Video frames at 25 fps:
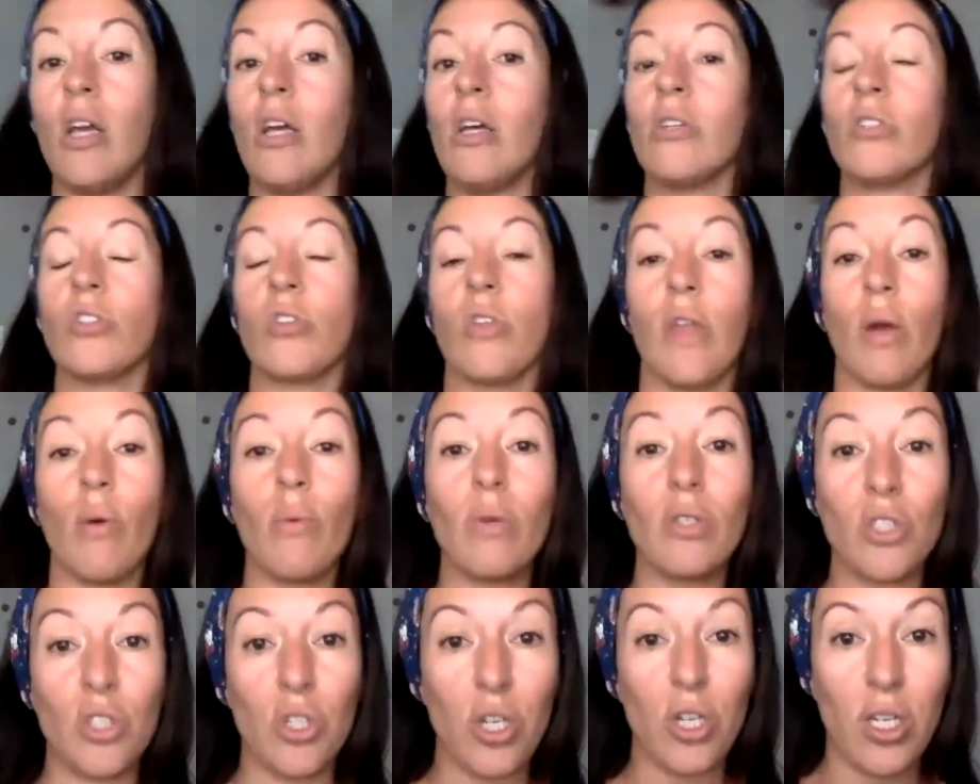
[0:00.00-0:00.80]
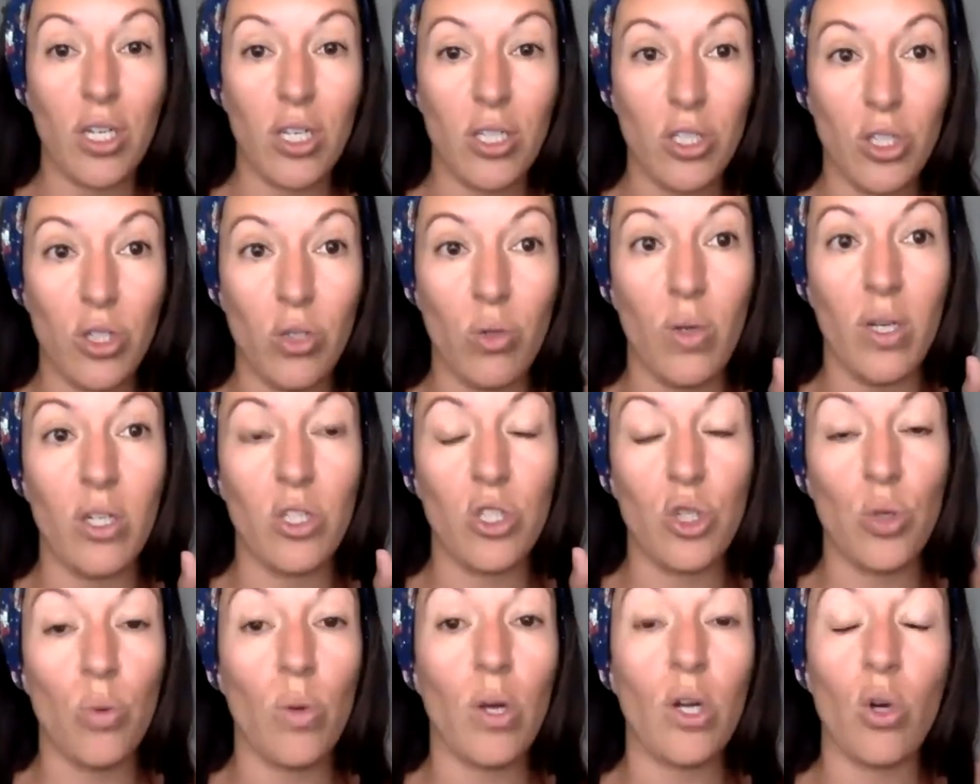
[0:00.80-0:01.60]
So then what you're going to do is
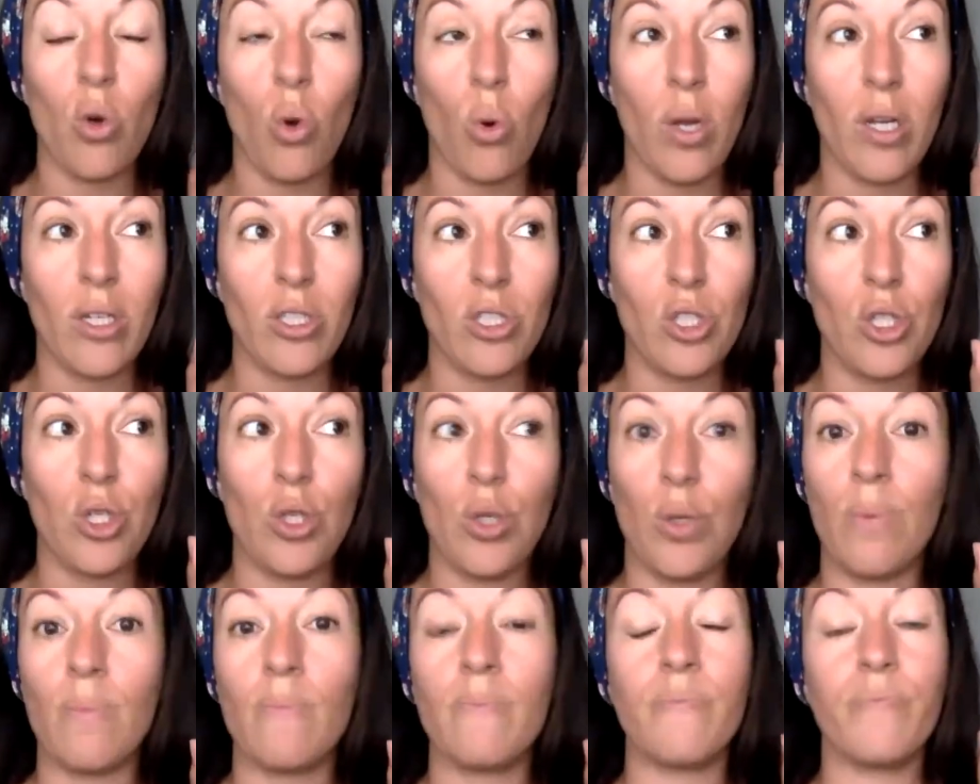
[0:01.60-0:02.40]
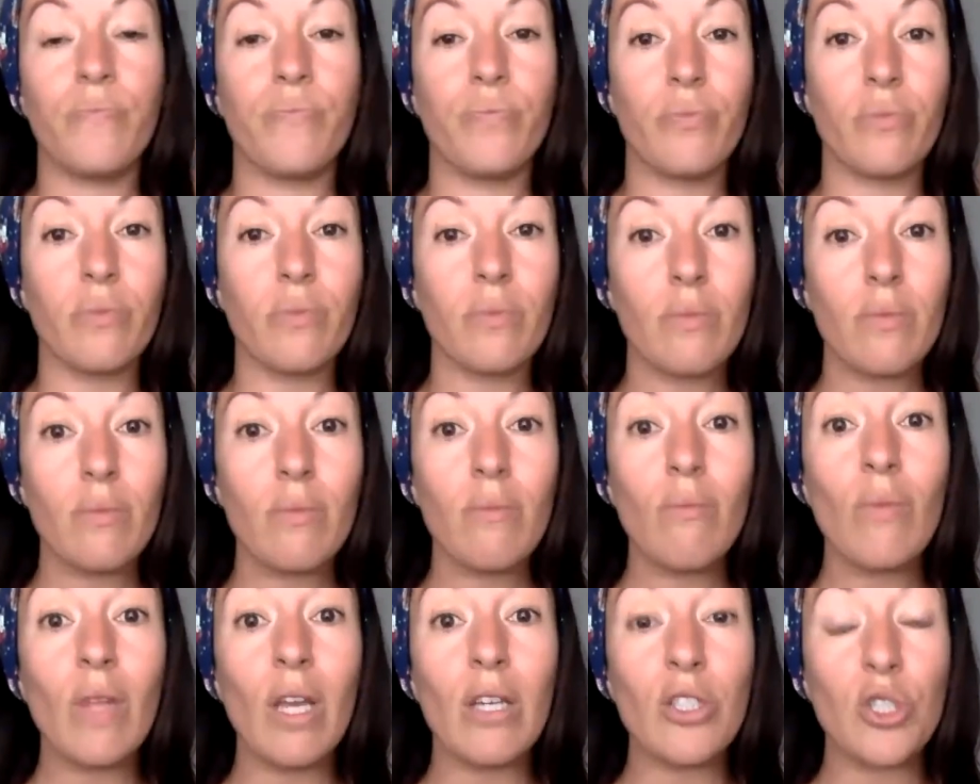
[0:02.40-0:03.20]
you are going to
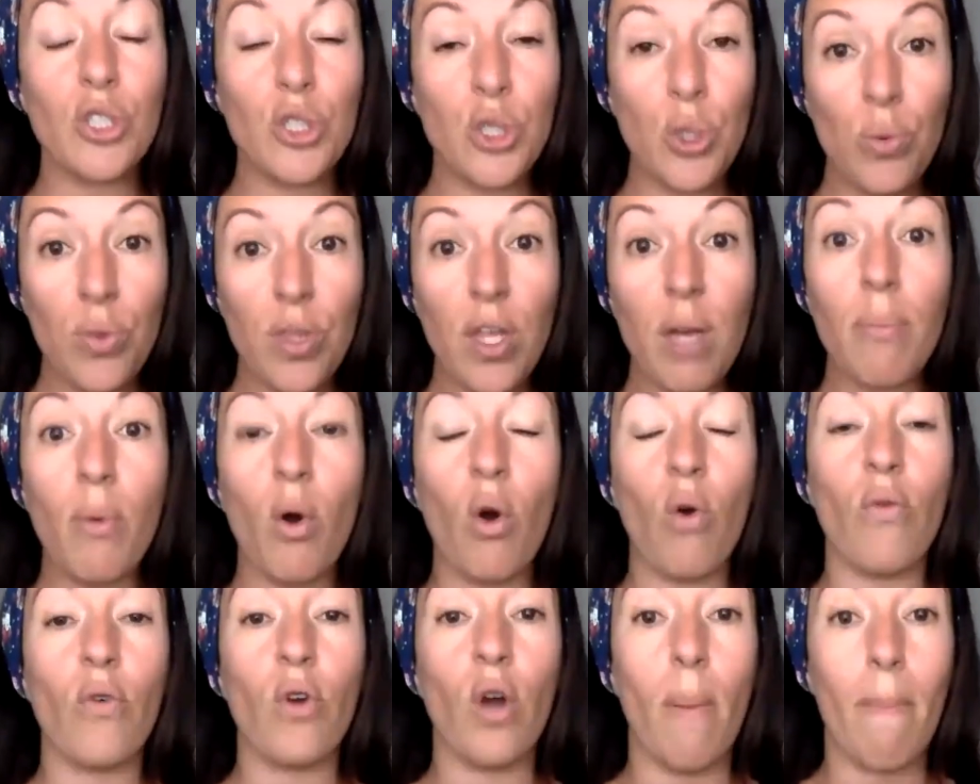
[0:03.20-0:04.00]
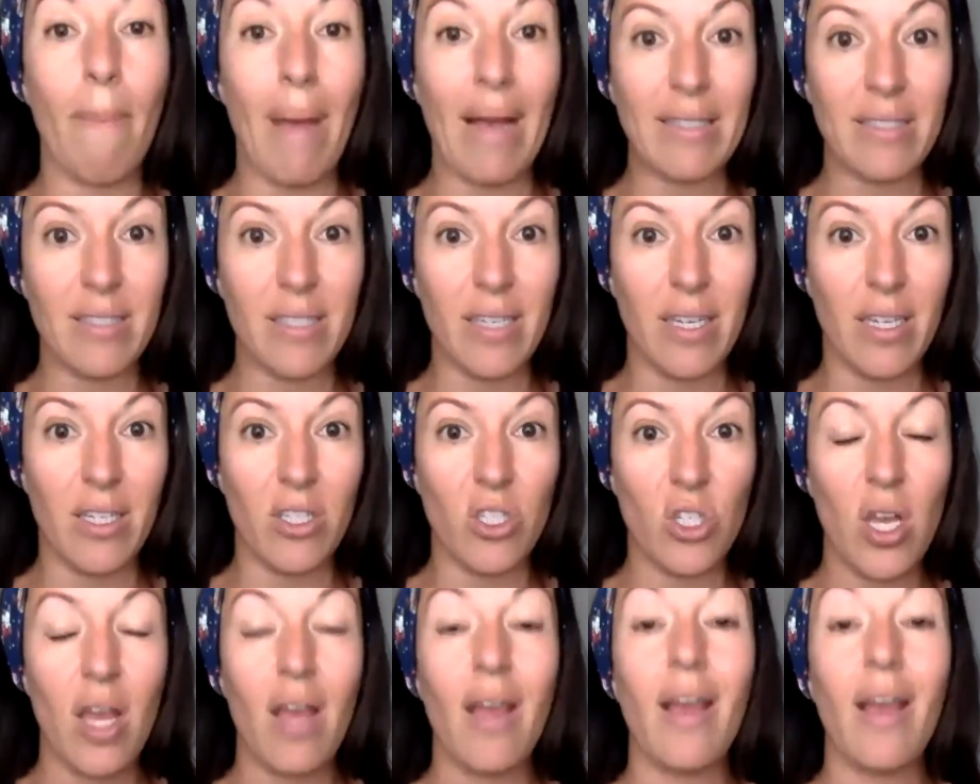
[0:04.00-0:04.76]
shoot them over a message.